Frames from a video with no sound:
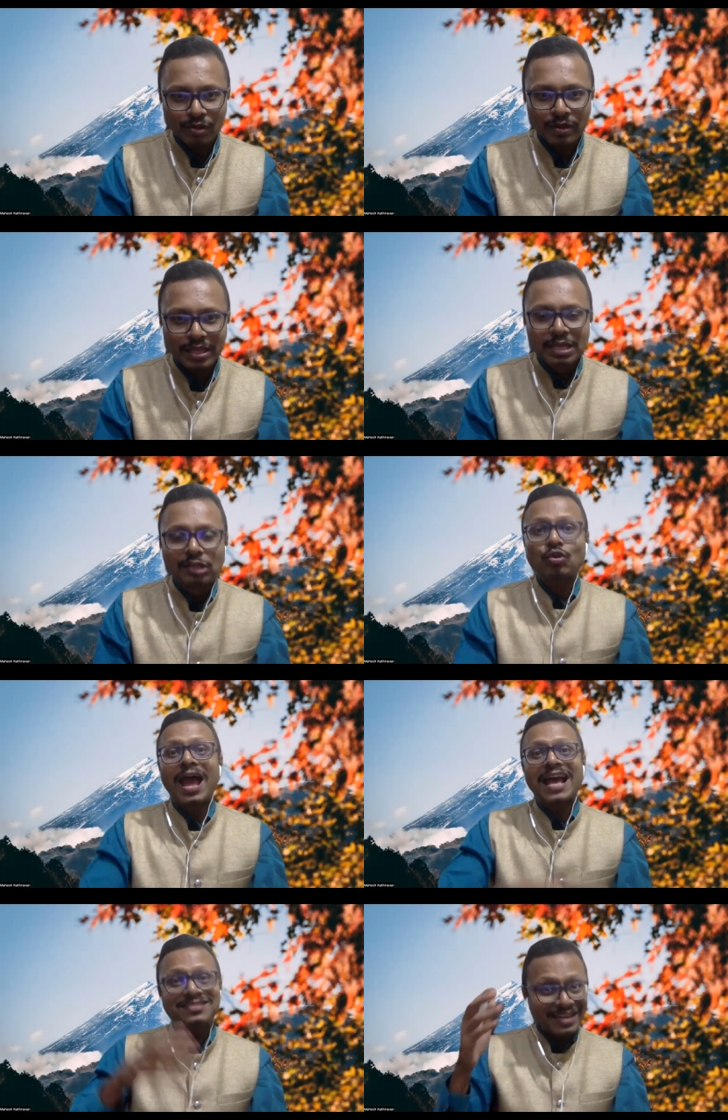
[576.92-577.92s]
Okay, so
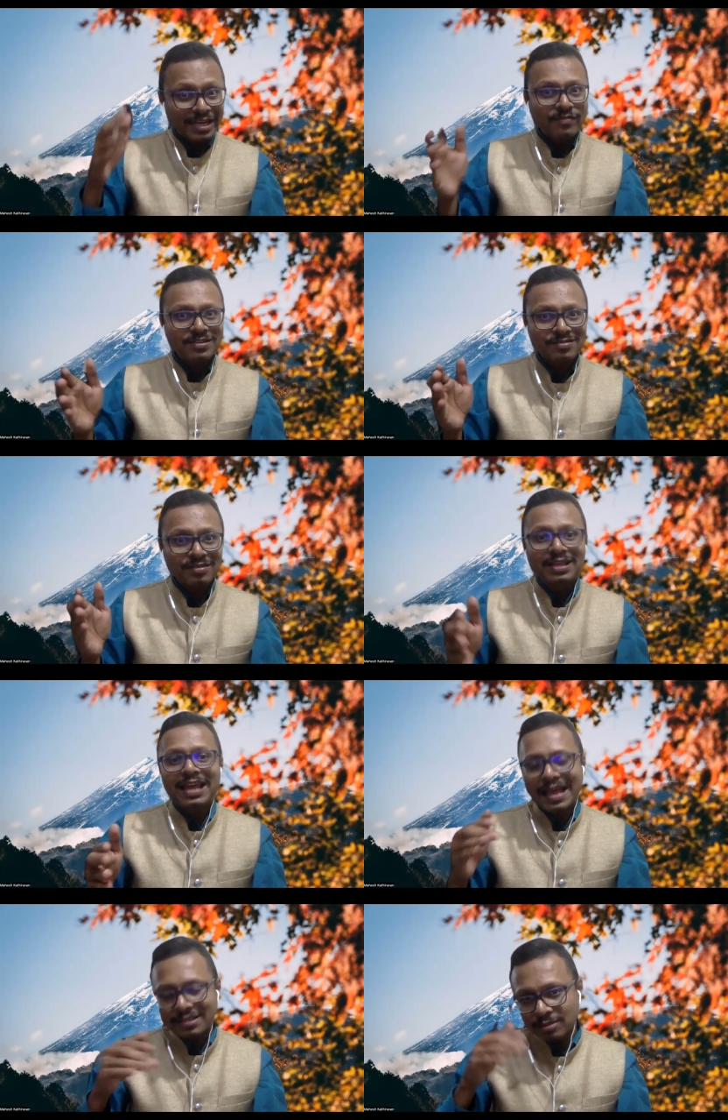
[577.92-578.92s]
as an investor,
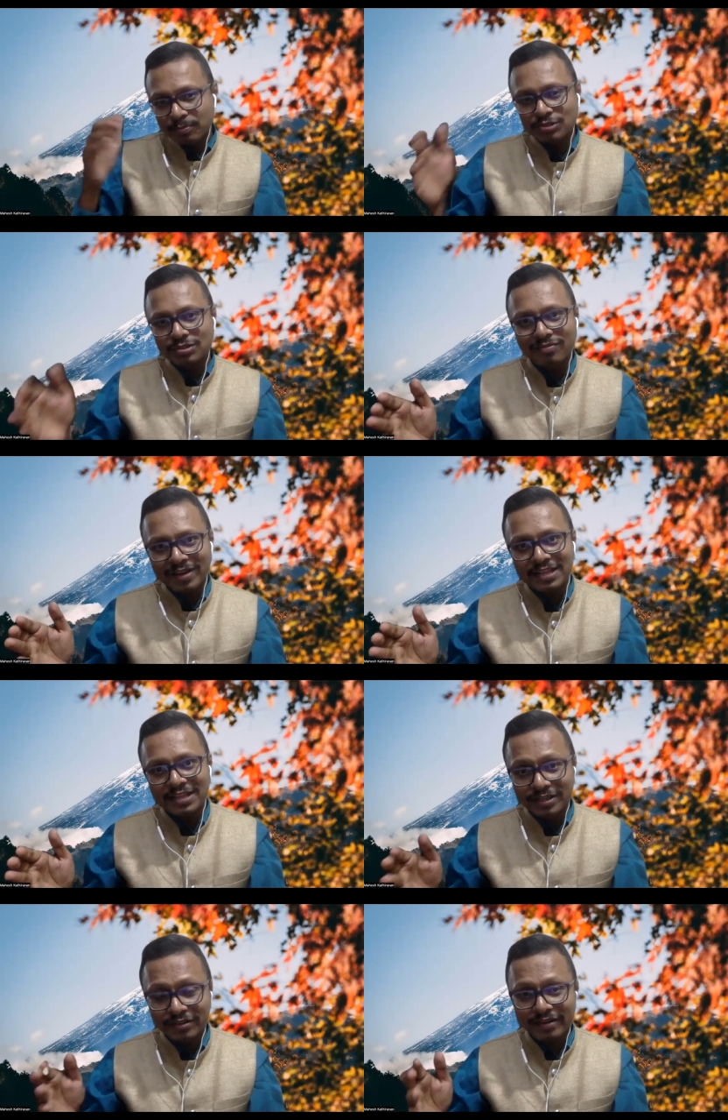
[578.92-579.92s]
as a personal
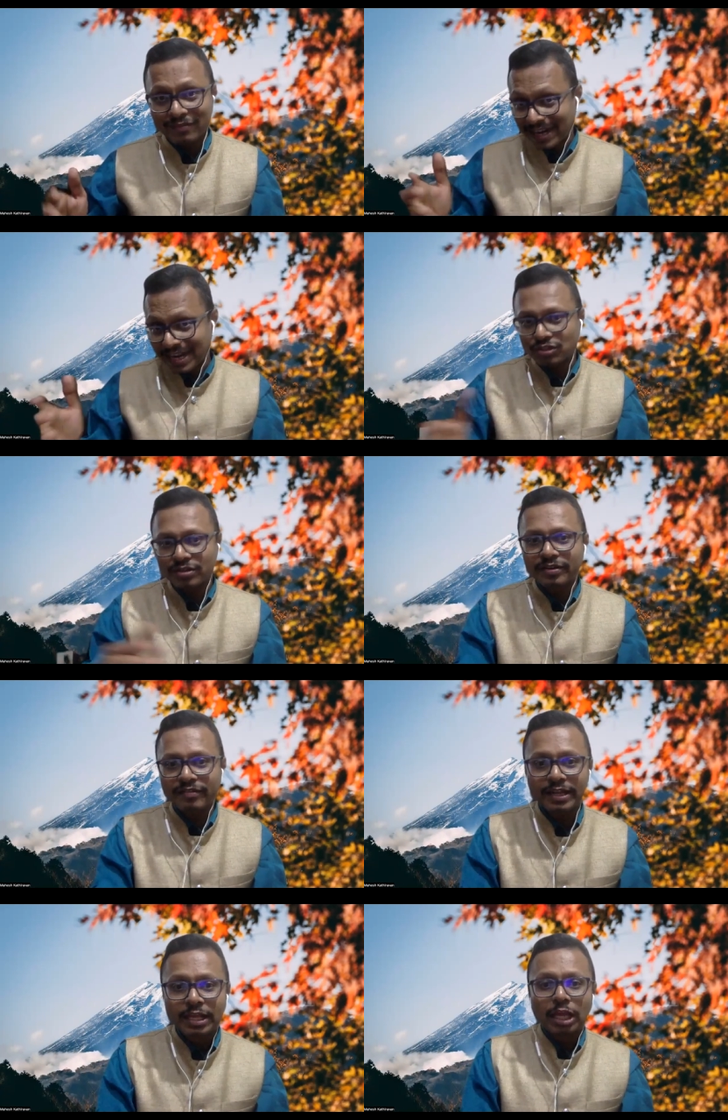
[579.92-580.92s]
finance literate, financial
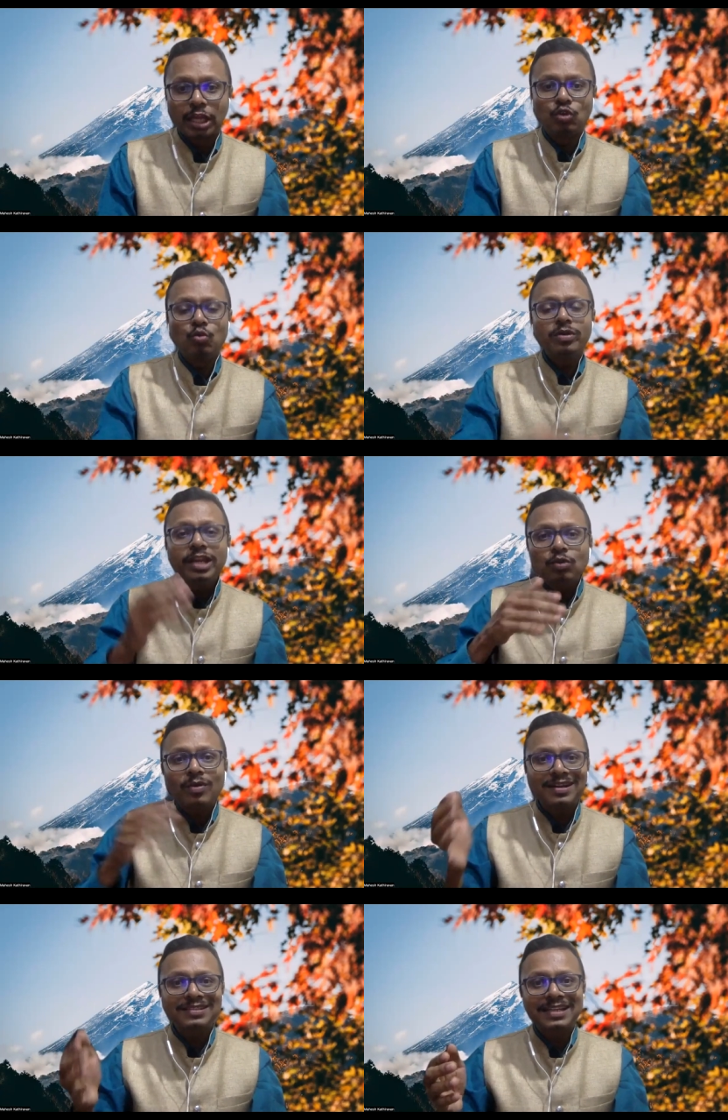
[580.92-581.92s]
literate, you need to
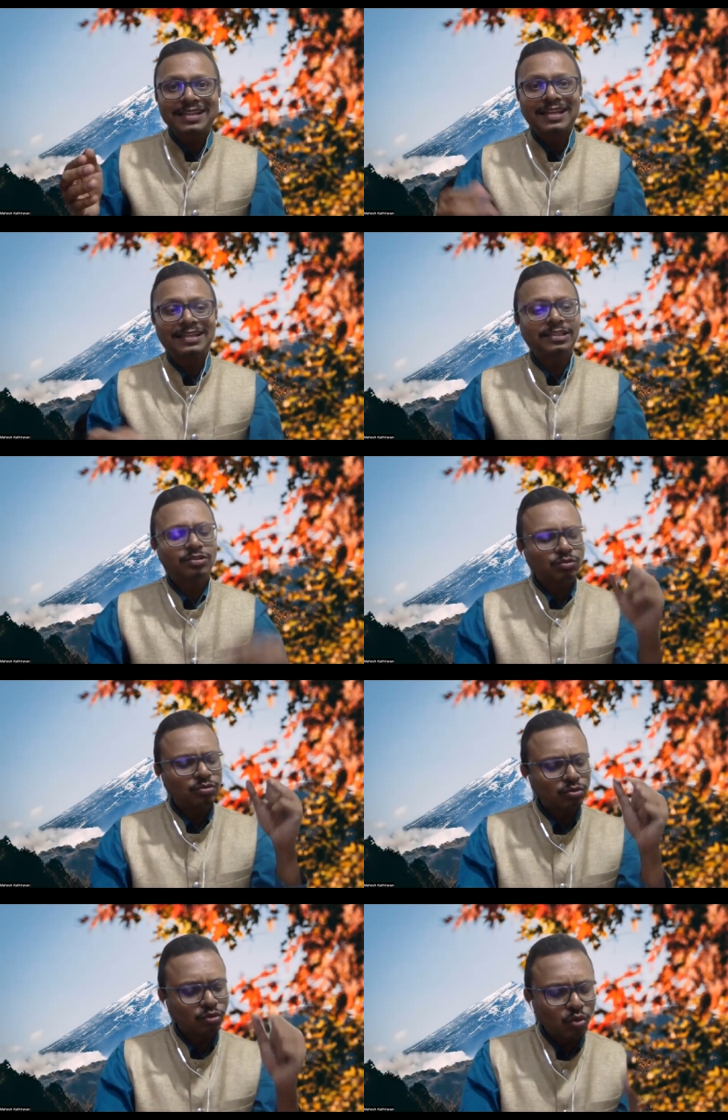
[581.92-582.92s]
understand that this
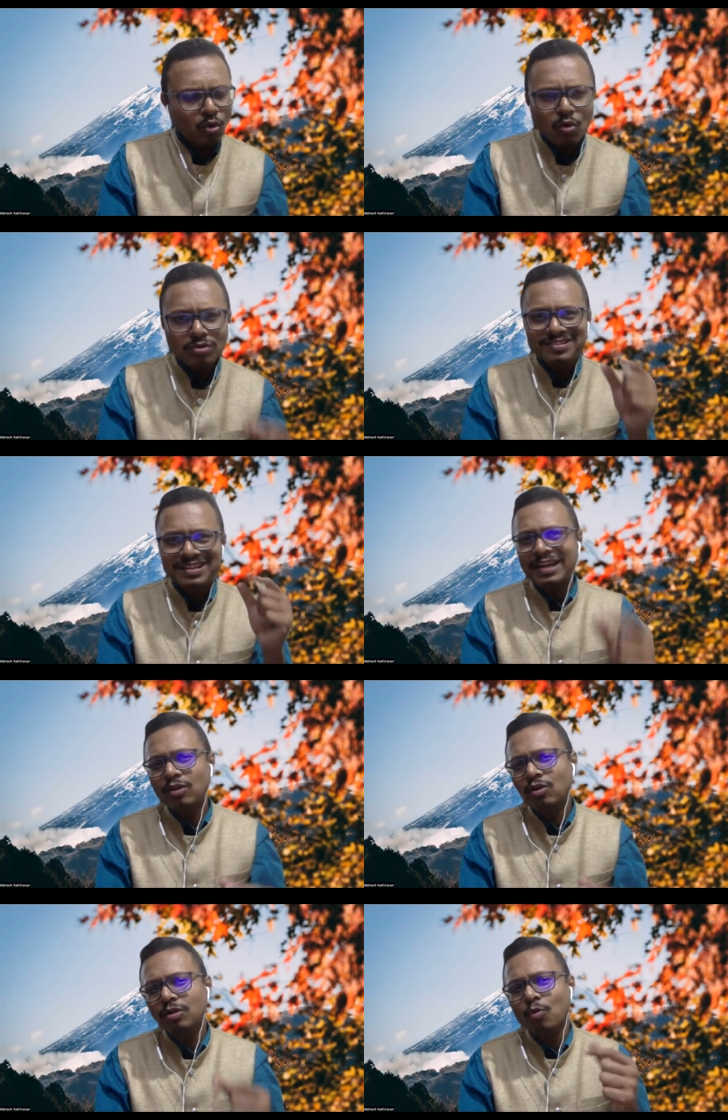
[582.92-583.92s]
no
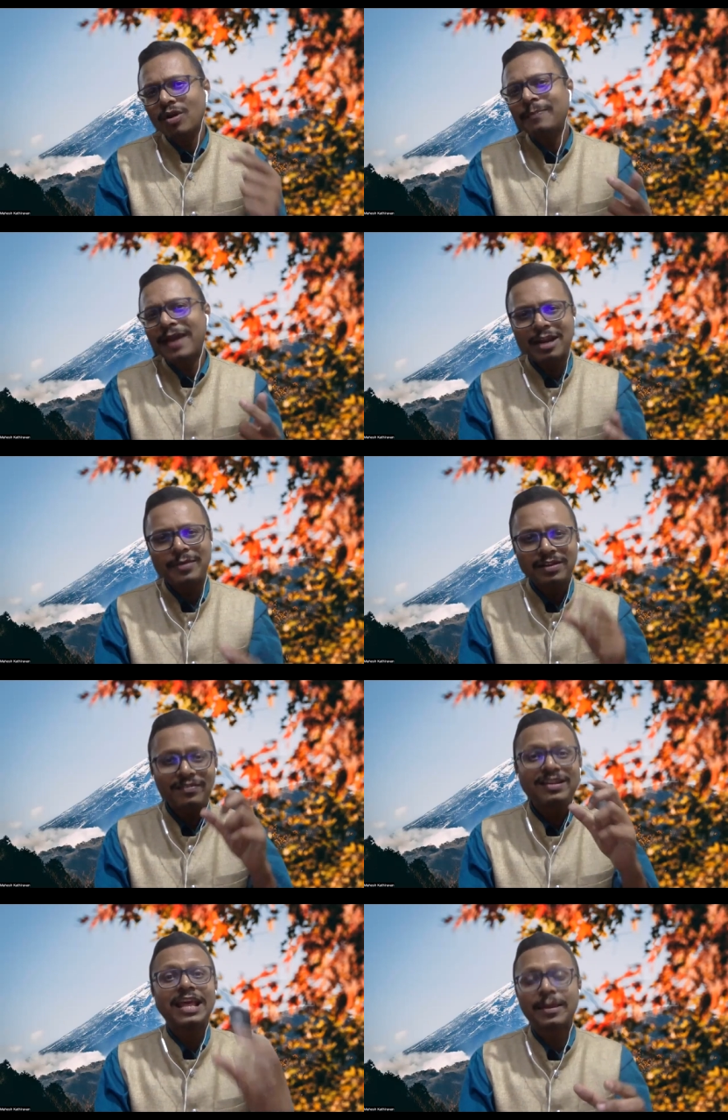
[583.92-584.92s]
standalone one parameter
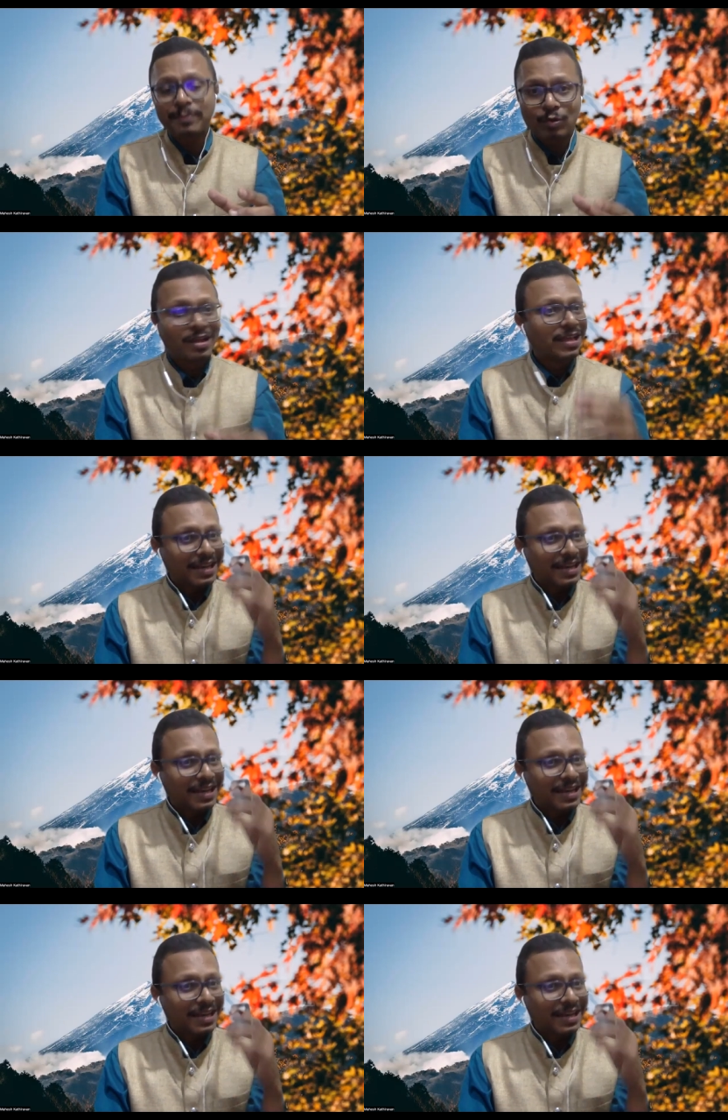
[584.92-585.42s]
will help you.